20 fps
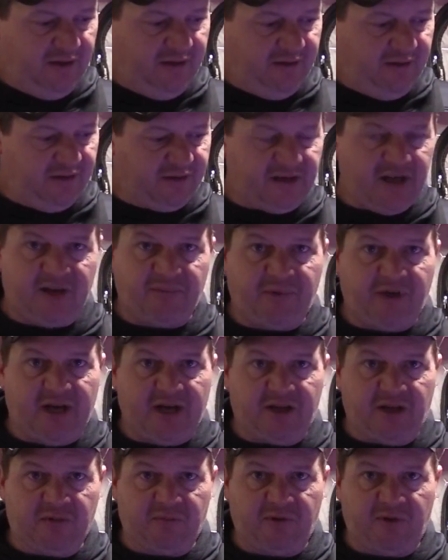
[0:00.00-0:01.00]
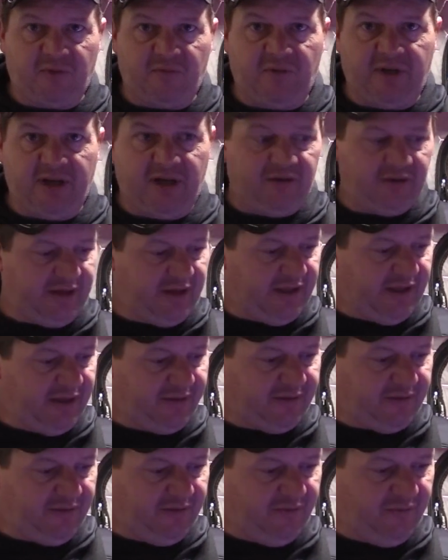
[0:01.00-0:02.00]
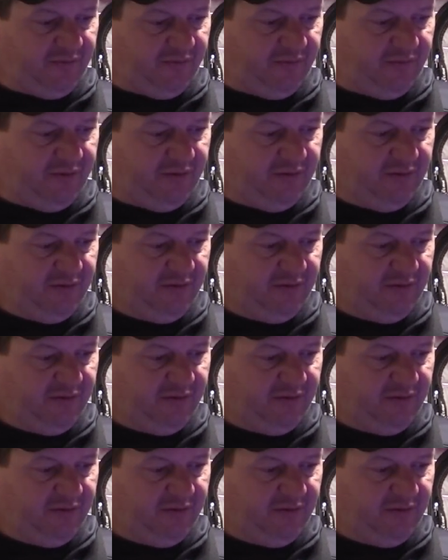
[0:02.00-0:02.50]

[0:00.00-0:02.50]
Just got to practice with it a while and get it to,